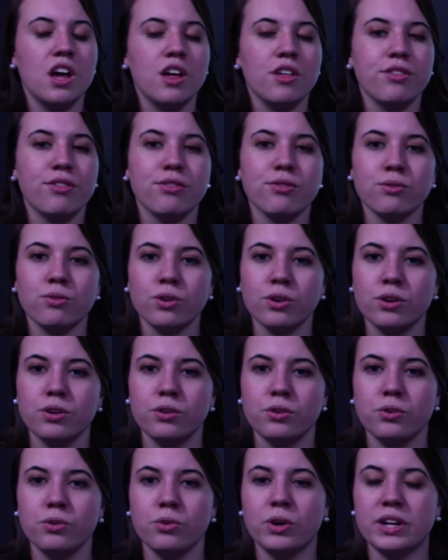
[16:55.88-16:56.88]

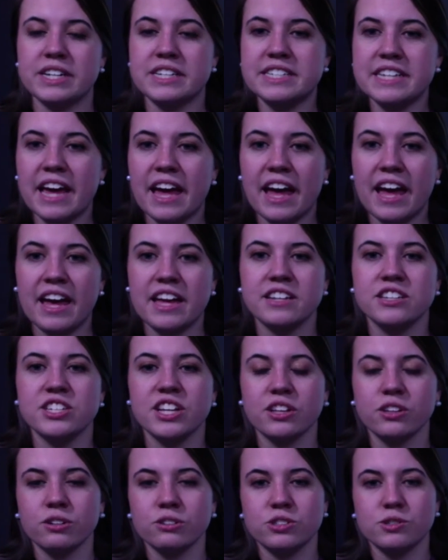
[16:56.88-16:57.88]
through debt.
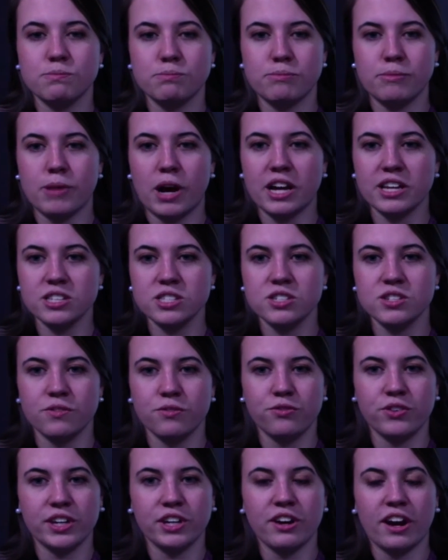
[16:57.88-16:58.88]
Dillard's must
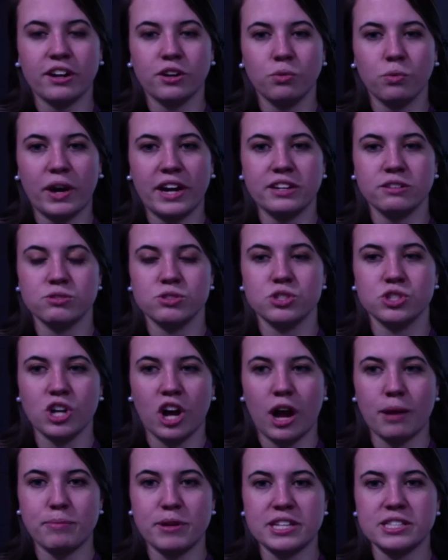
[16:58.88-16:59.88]
figure out a way to
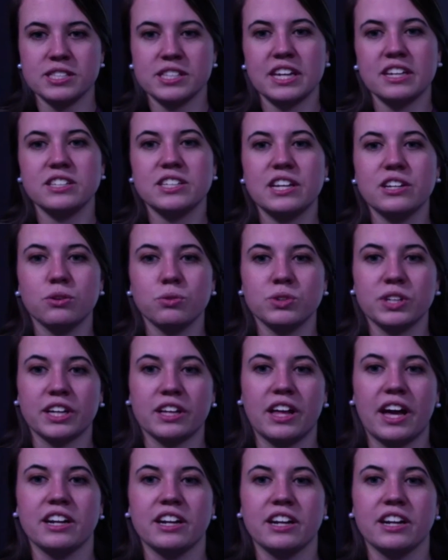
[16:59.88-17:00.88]
stop its continual
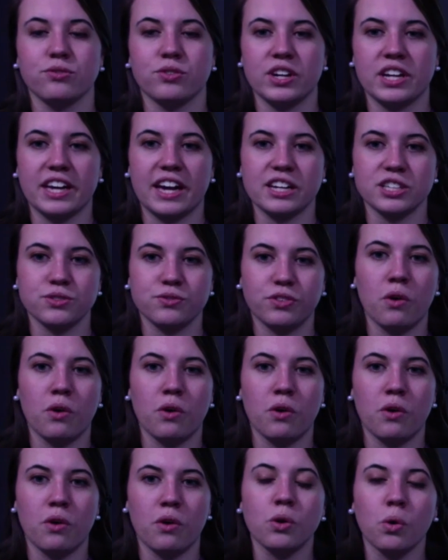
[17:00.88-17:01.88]
decline of free cash flow
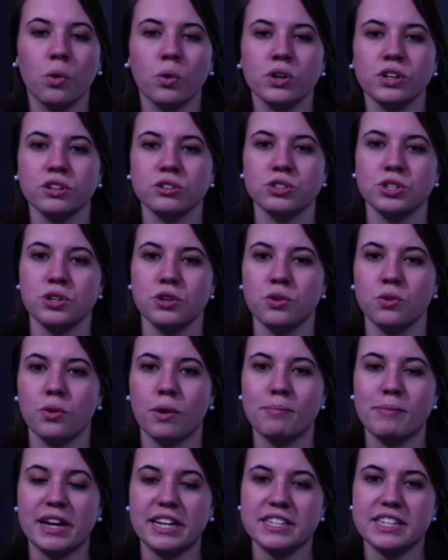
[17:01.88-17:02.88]
in order to
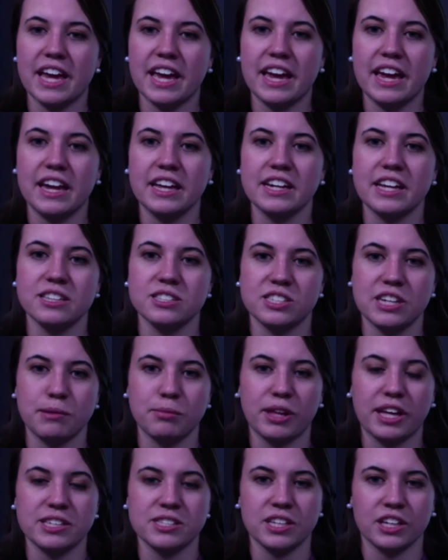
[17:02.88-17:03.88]
maintain and
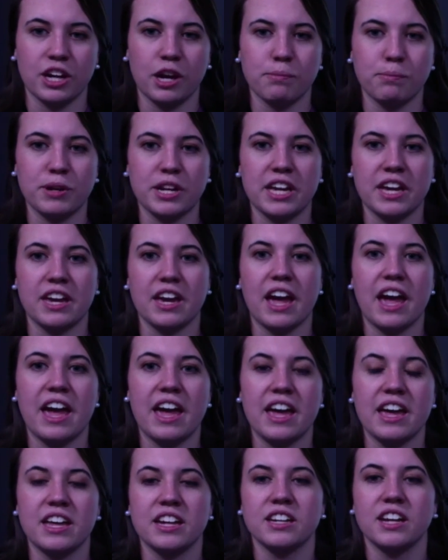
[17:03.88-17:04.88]
stabilize the company
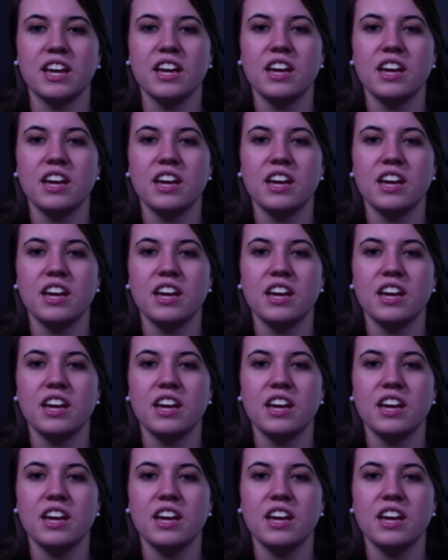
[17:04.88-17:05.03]
and